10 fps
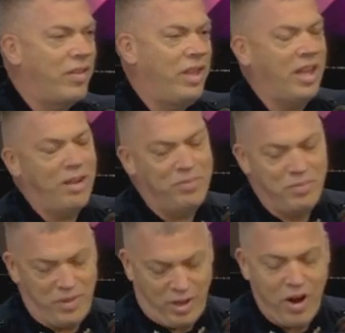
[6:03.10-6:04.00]
the
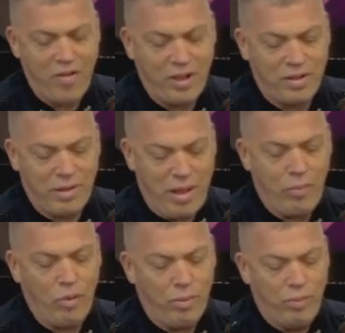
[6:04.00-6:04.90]
car
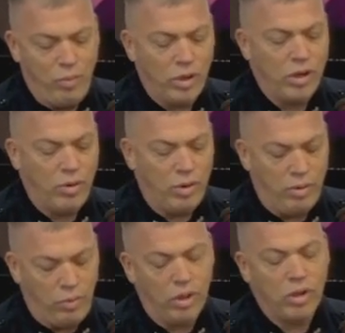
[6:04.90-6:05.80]
that
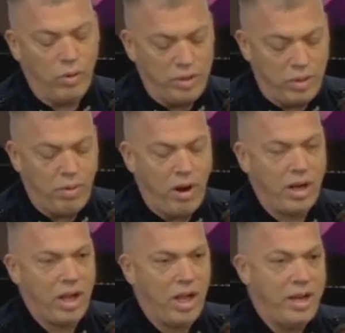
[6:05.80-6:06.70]
will go into the
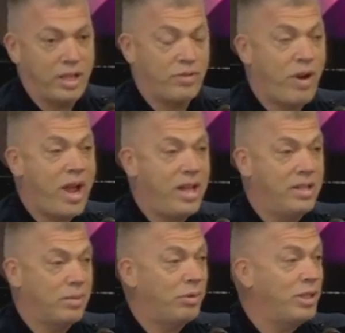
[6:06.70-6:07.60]
park next
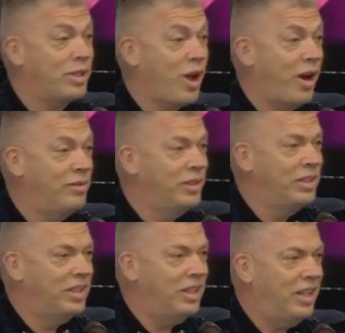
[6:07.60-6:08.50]
Friday is a police car.
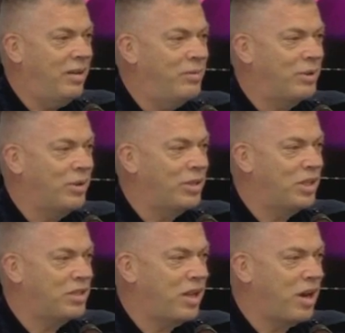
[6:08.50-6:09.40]
So it
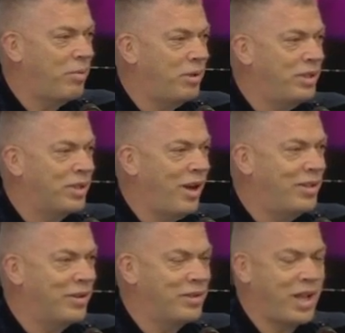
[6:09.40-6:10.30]
looks just like our police
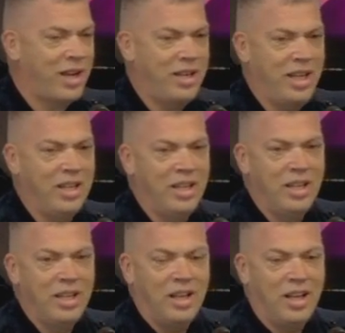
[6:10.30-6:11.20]
car, so it's kind of neat.
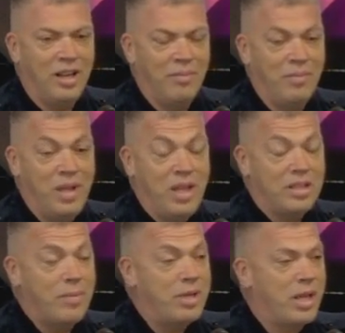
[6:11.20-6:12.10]

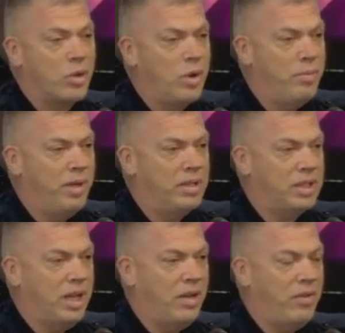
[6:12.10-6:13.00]
Some of the other equipment,
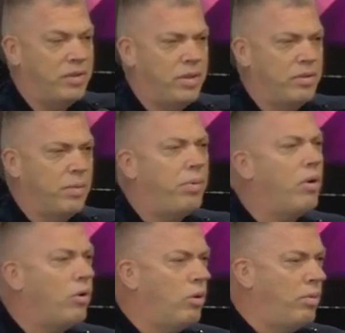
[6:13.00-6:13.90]
there's a
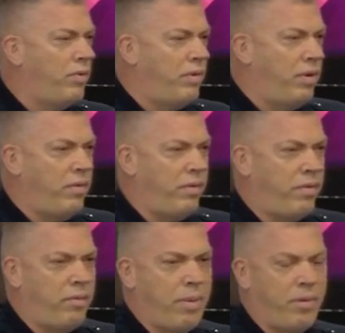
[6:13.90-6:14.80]
poem, if you
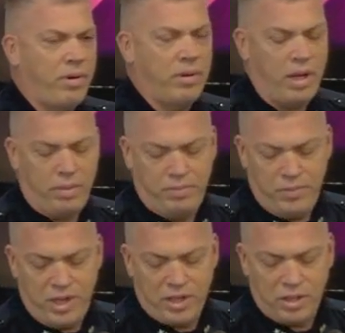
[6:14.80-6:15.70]
remember
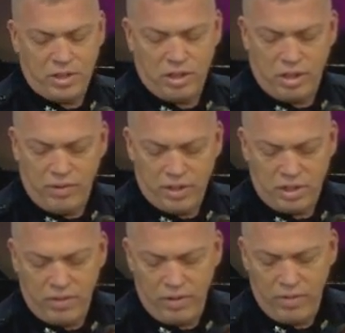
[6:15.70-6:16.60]
Jess's
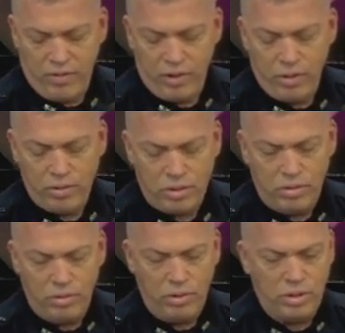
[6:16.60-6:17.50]
service, for those
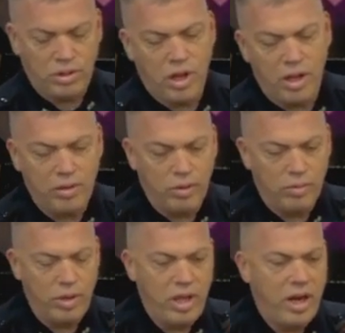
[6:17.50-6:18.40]
who saw it
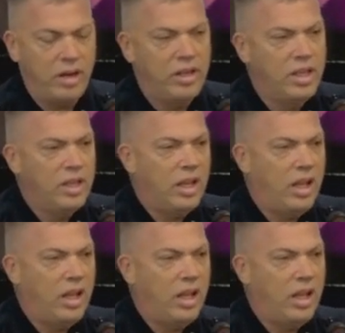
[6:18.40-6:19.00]
or were there,